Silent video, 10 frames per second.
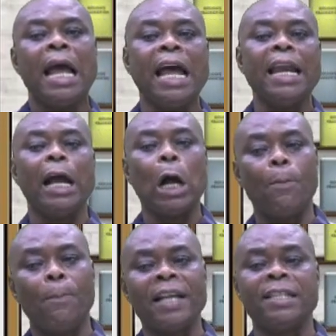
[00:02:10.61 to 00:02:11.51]
and the
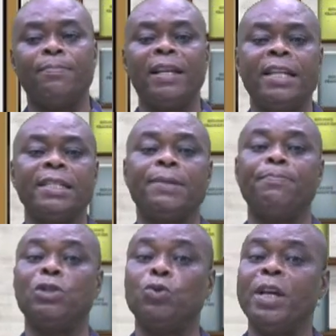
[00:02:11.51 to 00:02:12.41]
compatibility
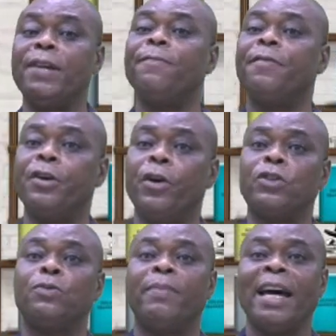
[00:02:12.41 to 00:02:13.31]
between
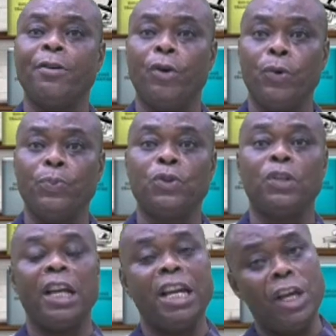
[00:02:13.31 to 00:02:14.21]
various blood
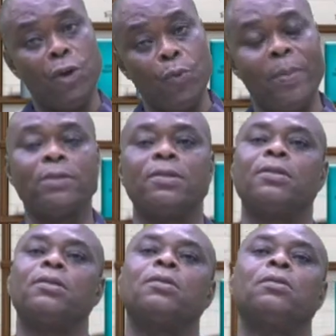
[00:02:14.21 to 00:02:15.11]
groups in
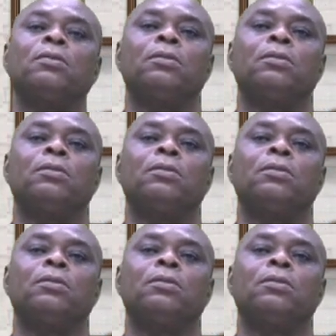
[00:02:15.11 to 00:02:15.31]
humans.